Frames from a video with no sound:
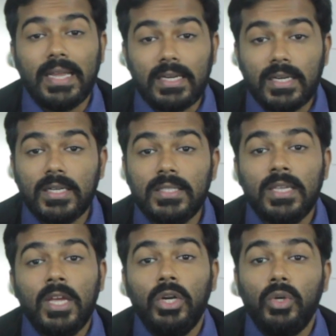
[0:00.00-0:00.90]

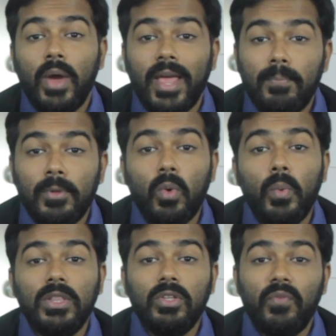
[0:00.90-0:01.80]
lenders to help you
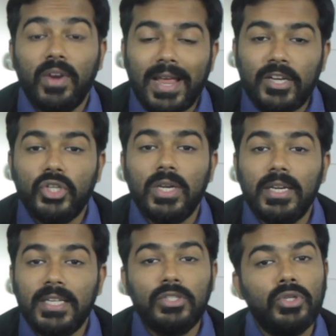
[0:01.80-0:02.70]
with your financial
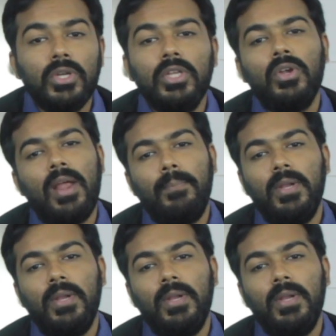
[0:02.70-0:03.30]
needs during your